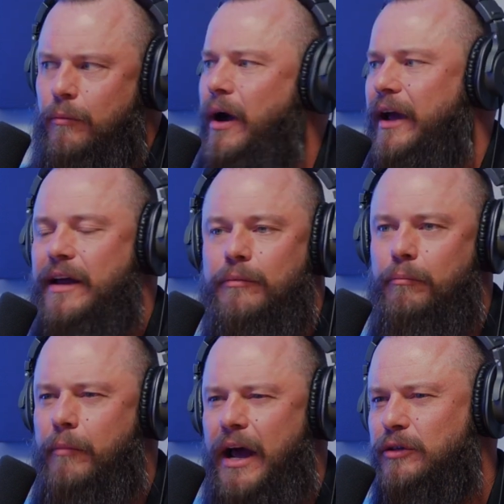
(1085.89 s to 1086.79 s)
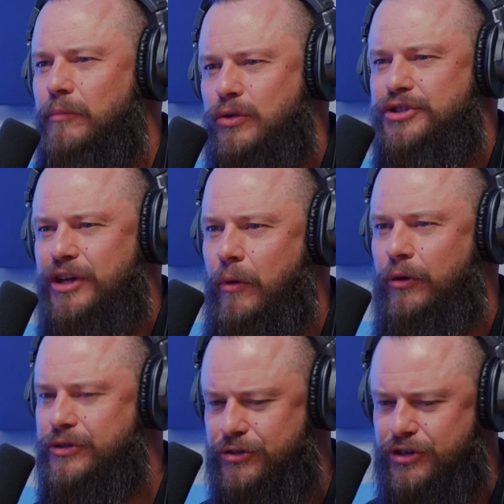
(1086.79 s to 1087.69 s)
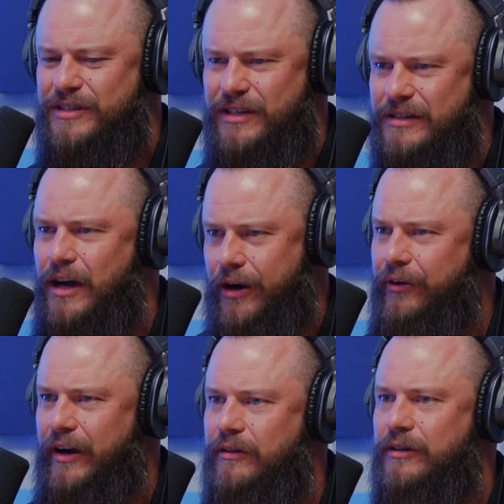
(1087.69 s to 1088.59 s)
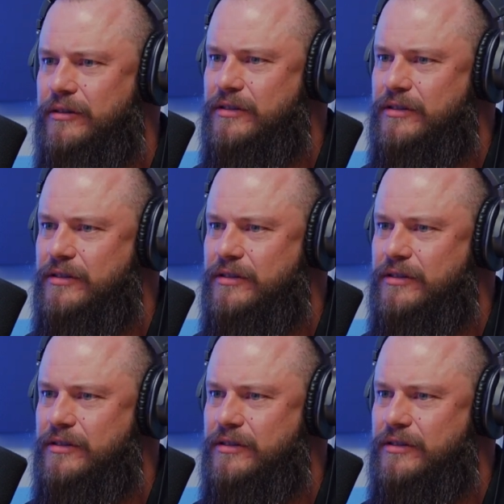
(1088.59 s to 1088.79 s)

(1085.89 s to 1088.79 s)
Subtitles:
I can't imagine most gym owners are just desiring to